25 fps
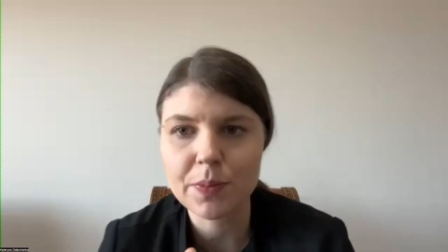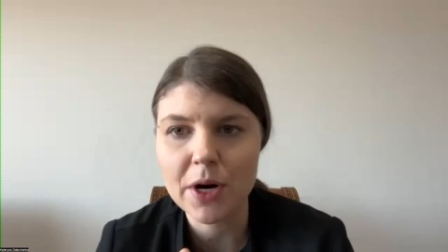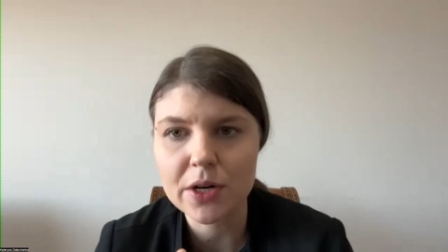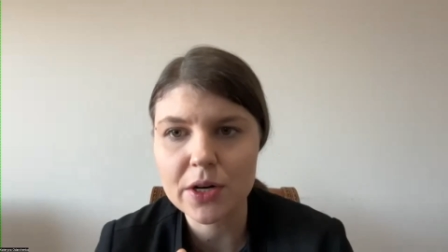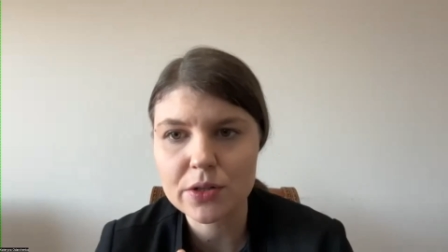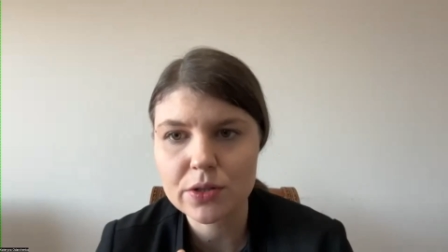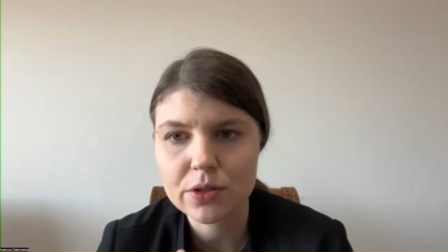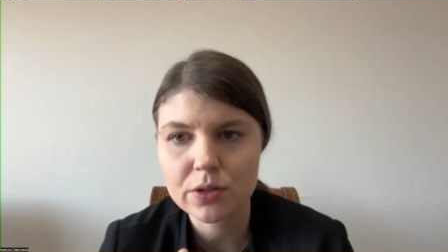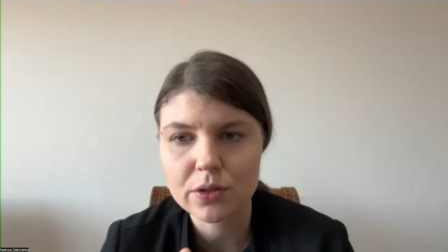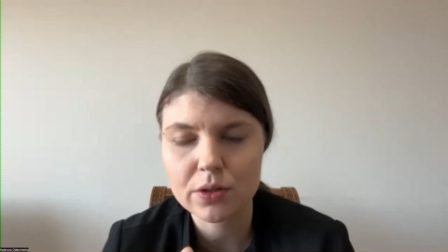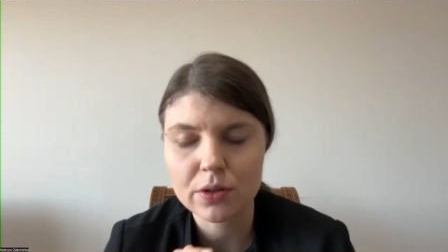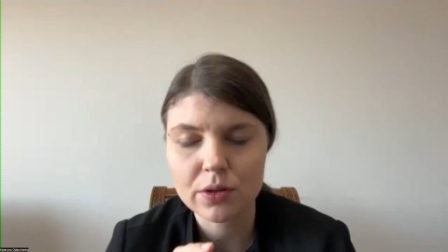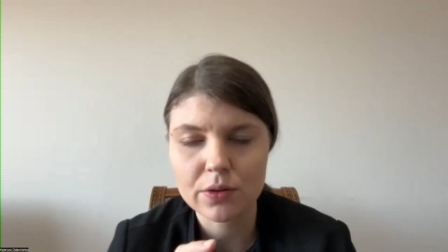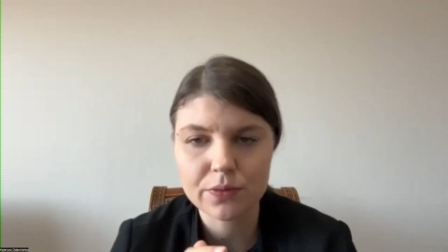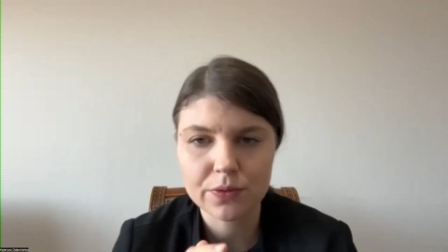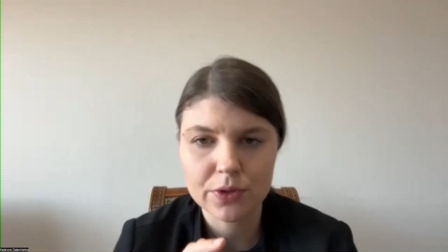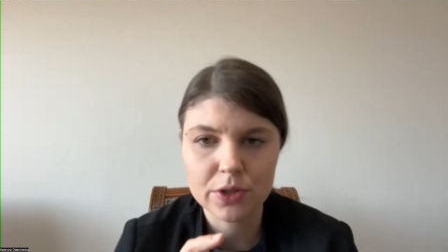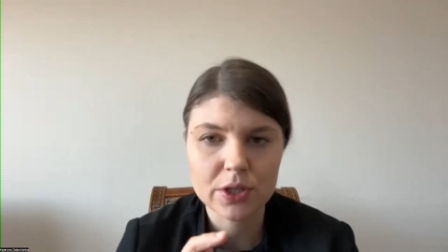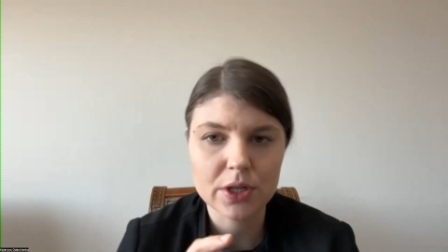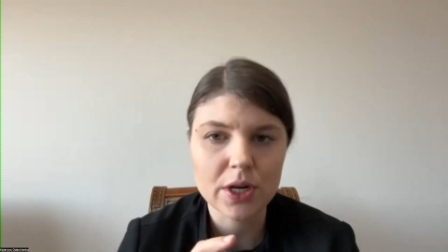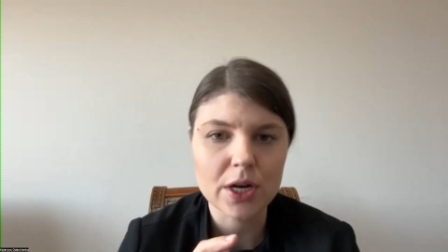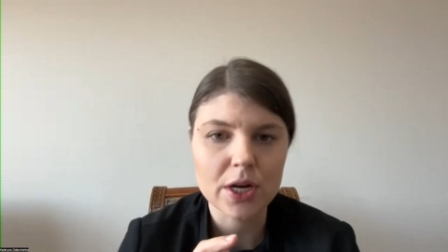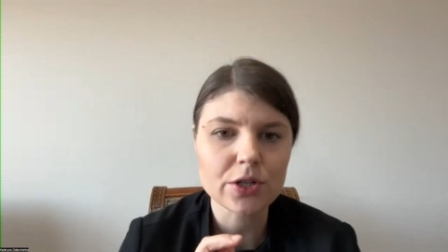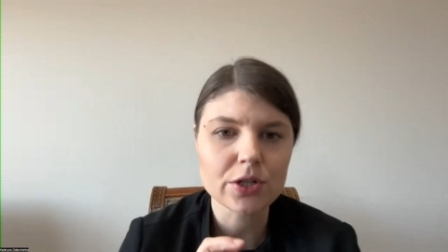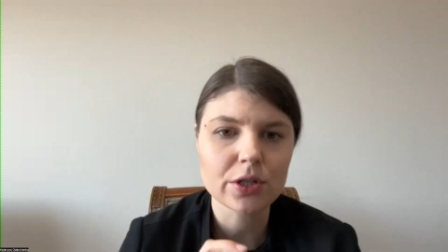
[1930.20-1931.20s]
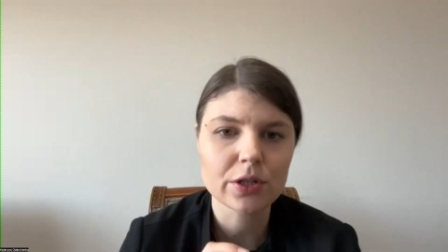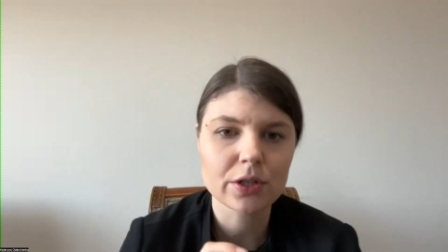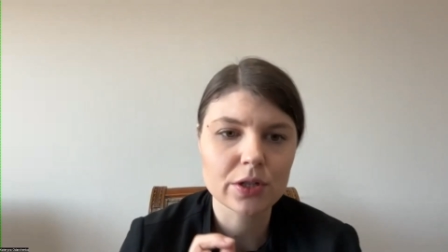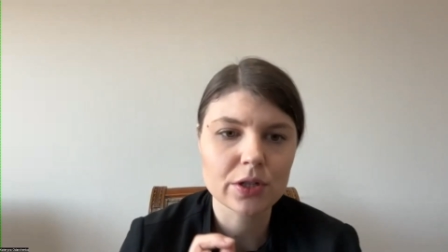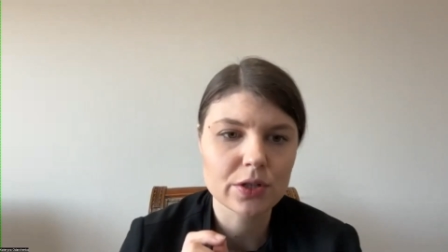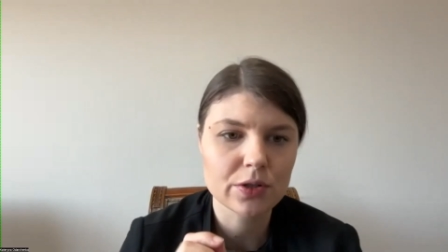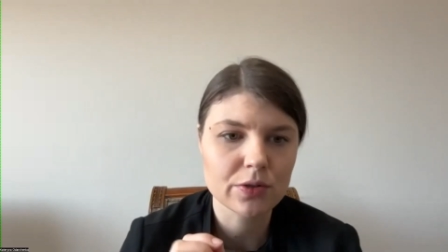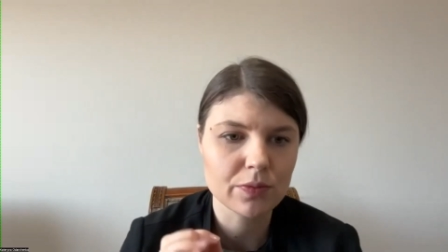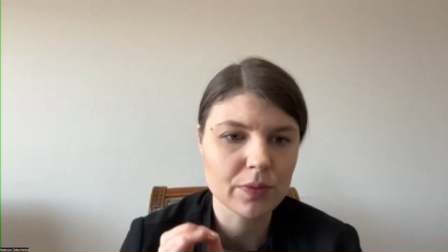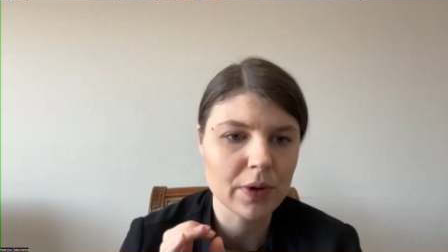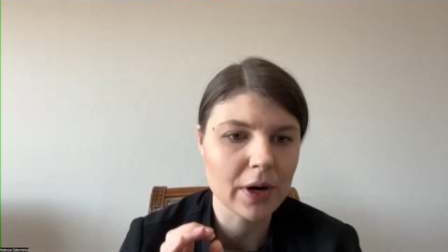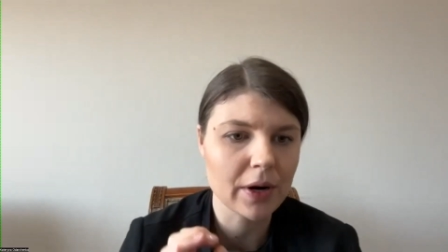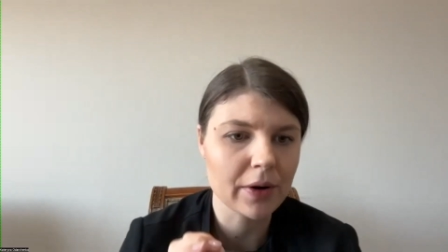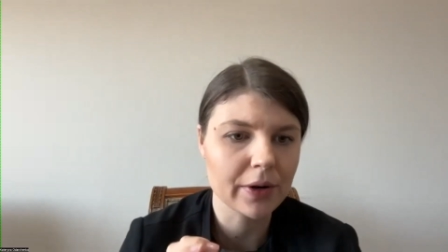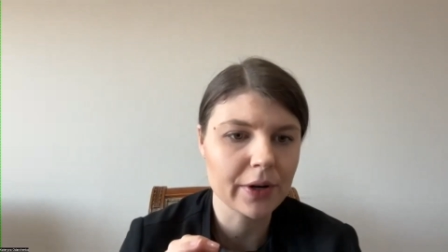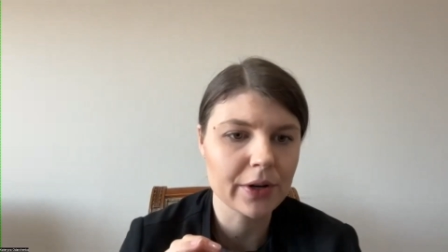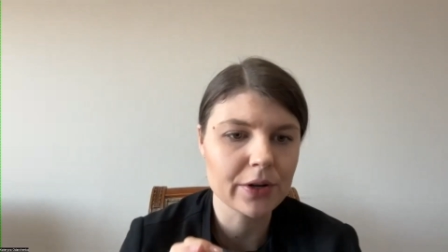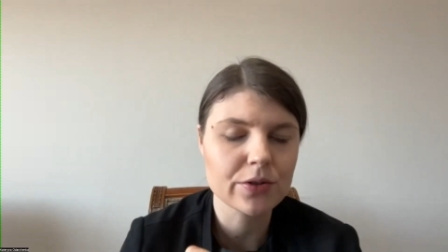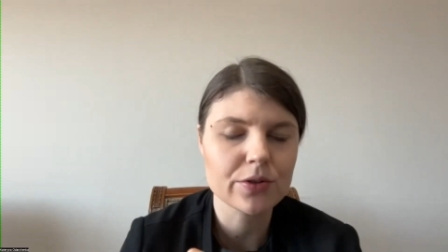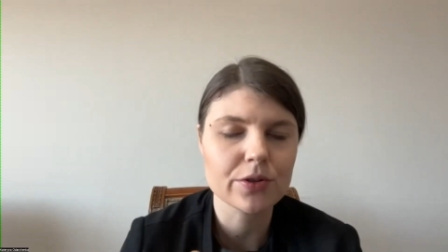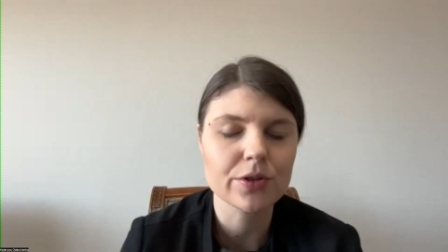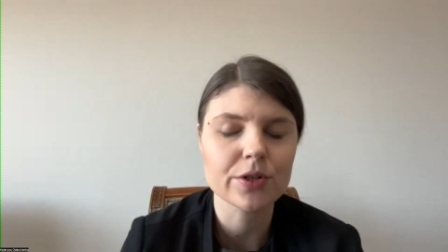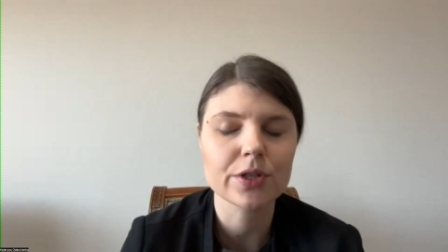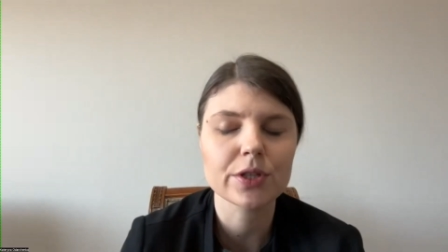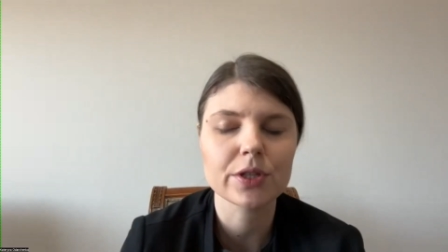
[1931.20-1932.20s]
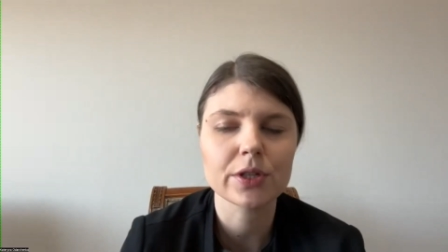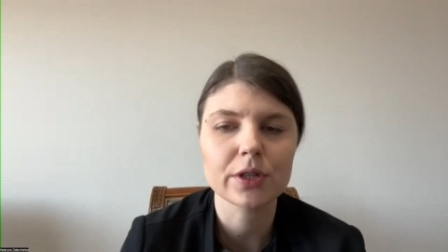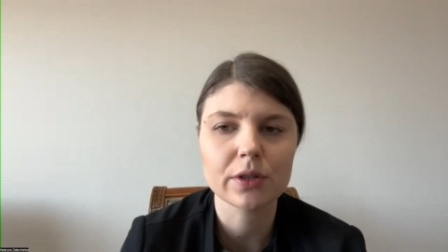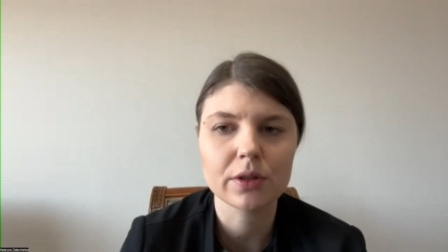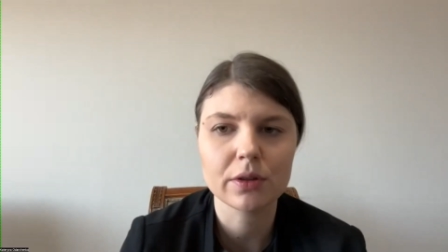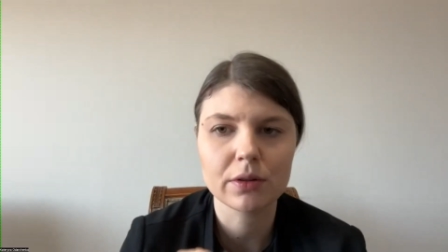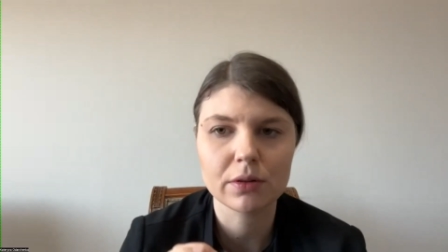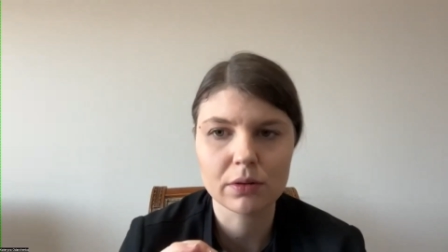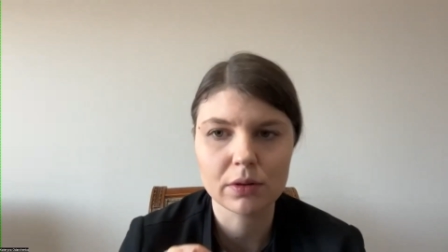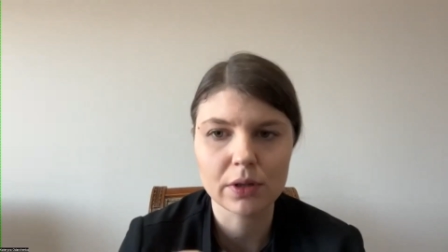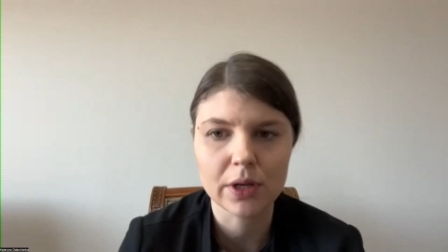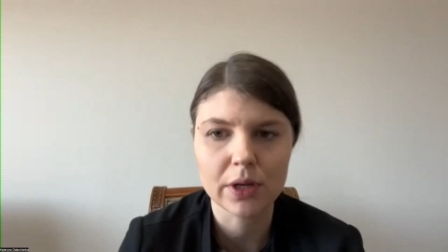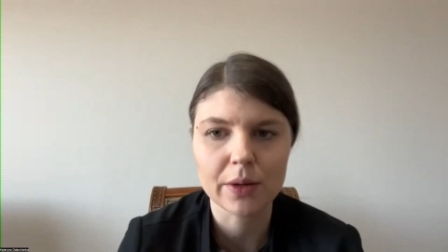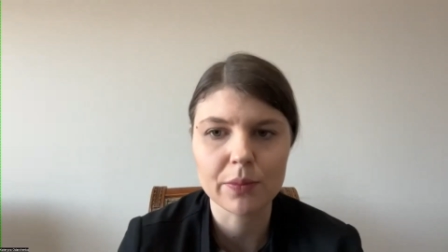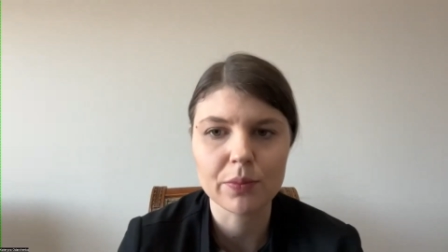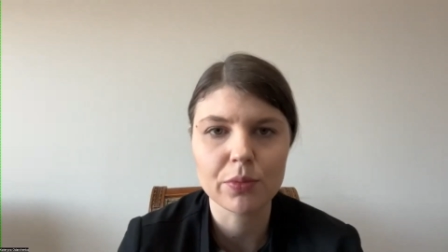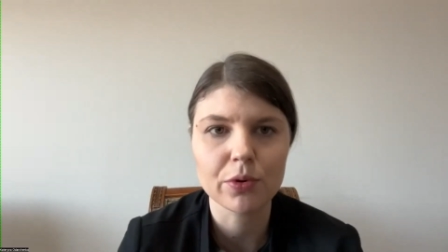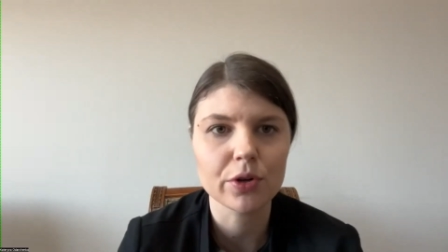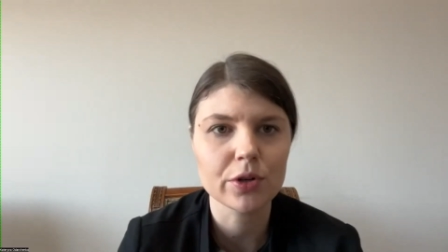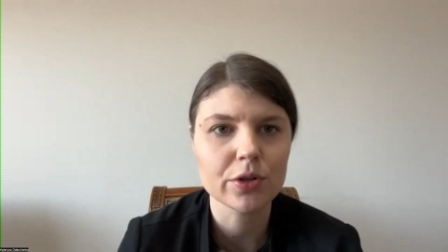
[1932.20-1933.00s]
part of discussion. It's very interesting, like